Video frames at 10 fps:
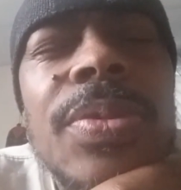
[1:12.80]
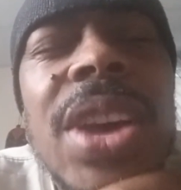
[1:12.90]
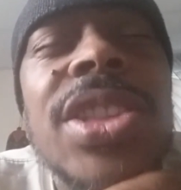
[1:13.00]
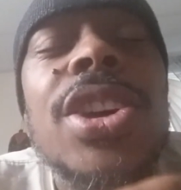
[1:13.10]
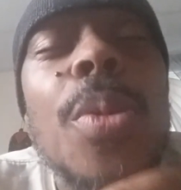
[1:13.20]

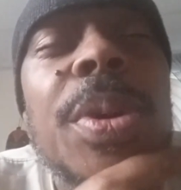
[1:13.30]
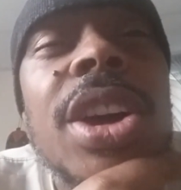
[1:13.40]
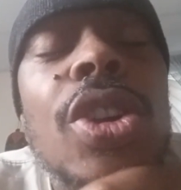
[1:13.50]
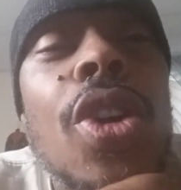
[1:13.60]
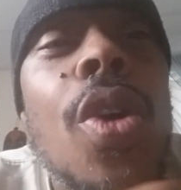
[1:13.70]

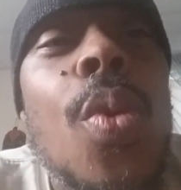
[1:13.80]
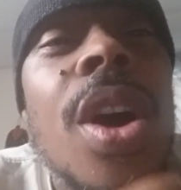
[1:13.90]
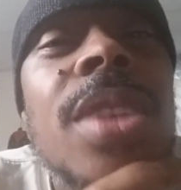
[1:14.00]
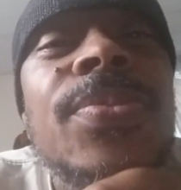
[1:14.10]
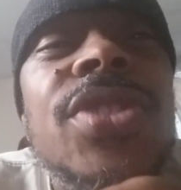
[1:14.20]
Ethiopian girl
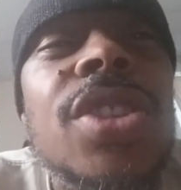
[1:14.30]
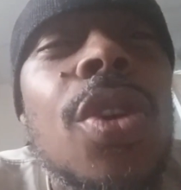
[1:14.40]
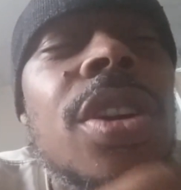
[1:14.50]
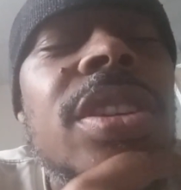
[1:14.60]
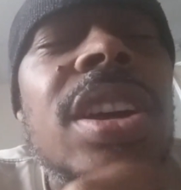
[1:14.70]
1
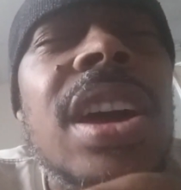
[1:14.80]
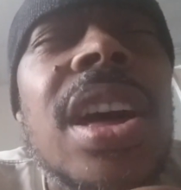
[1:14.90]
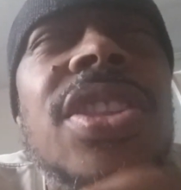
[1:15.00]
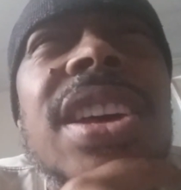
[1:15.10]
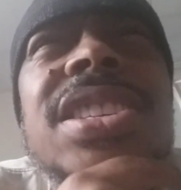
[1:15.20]
or
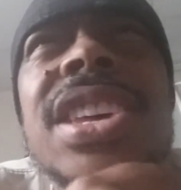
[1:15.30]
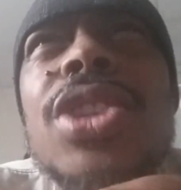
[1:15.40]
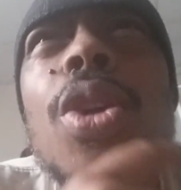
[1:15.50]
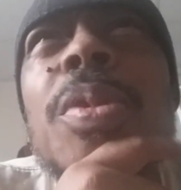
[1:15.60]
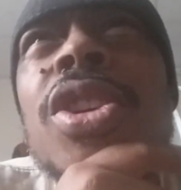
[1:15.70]
I think it's
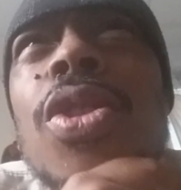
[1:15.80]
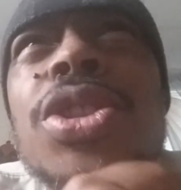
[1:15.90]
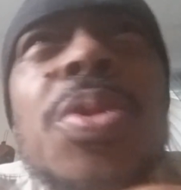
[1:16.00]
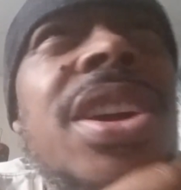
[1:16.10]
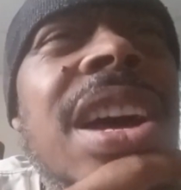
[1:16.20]
Ethiopian girl
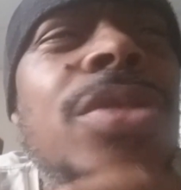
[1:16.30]
3.